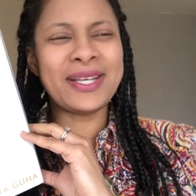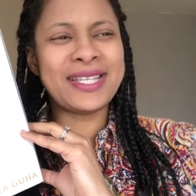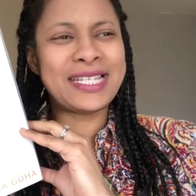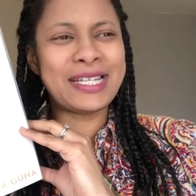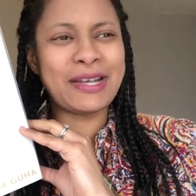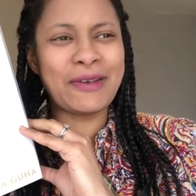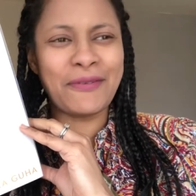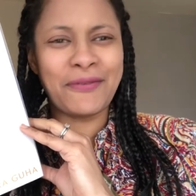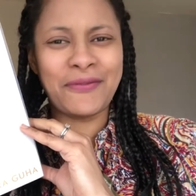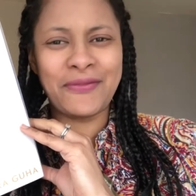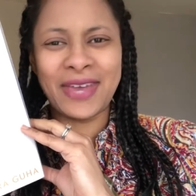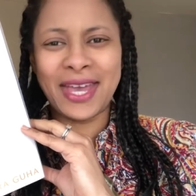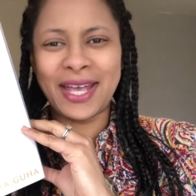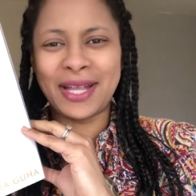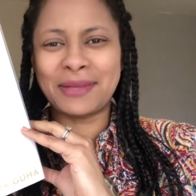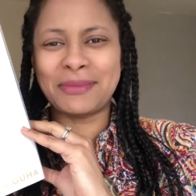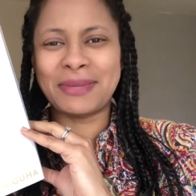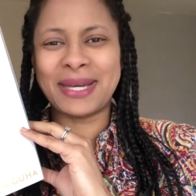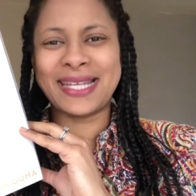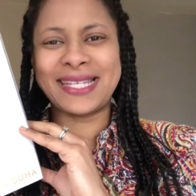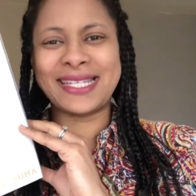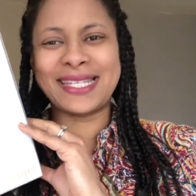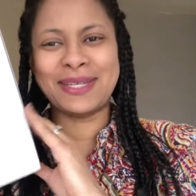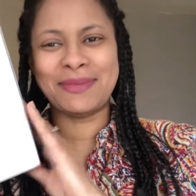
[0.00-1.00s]
to fail
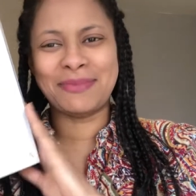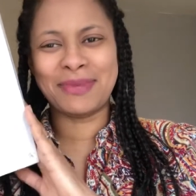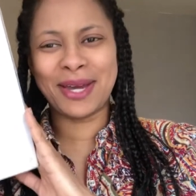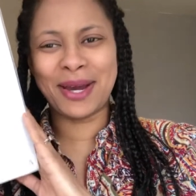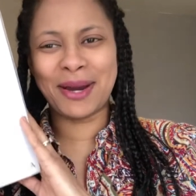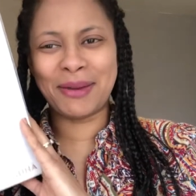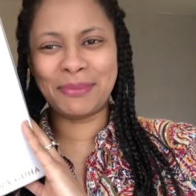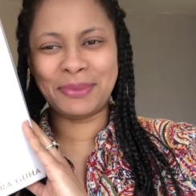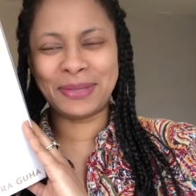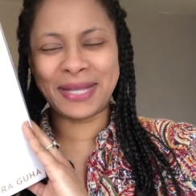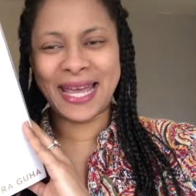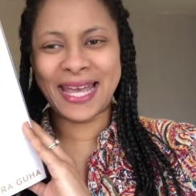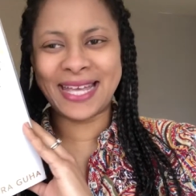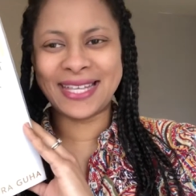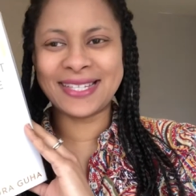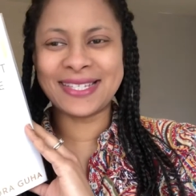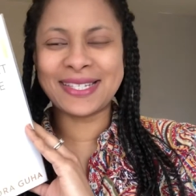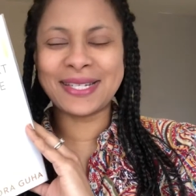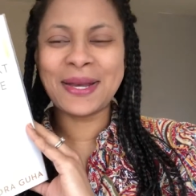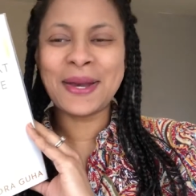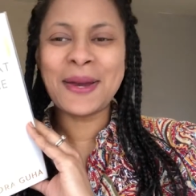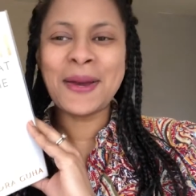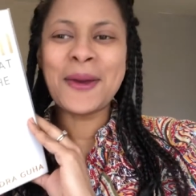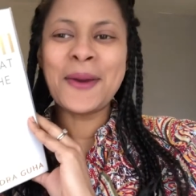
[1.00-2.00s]
my TBR plans.